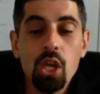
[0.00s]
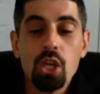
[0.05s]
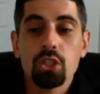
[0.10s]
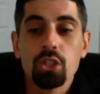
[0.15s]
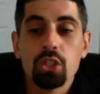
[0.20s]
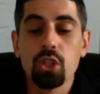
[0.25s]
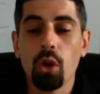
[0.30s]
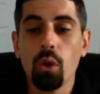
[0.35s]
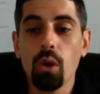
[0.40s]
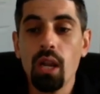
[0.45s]

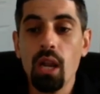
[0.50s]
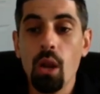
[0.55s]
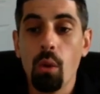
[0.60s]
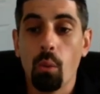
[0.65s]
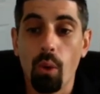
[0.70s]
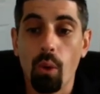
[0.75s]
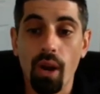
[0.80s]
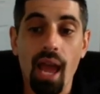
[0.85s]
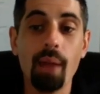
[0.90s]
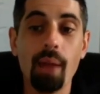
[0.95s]
So
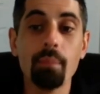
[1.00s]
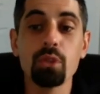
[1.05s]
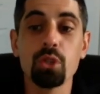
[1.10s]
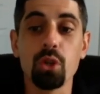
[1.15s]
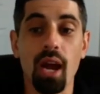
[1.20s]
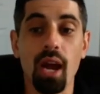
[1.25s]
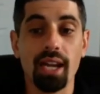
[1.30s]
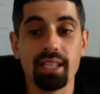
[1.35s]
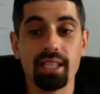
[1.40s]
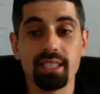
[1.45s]
what I'm
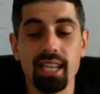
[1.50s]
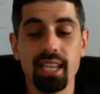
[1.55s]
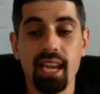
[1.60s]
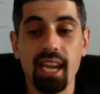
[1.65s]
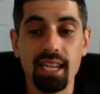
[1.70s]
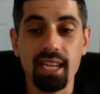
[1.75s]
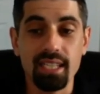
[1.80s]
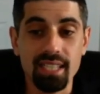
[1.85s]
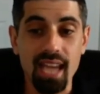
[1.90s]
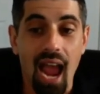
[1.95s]
trying to
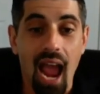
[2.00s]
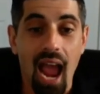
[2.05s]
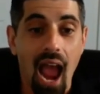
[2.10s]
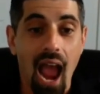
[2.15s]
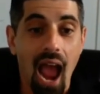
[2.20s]
say is,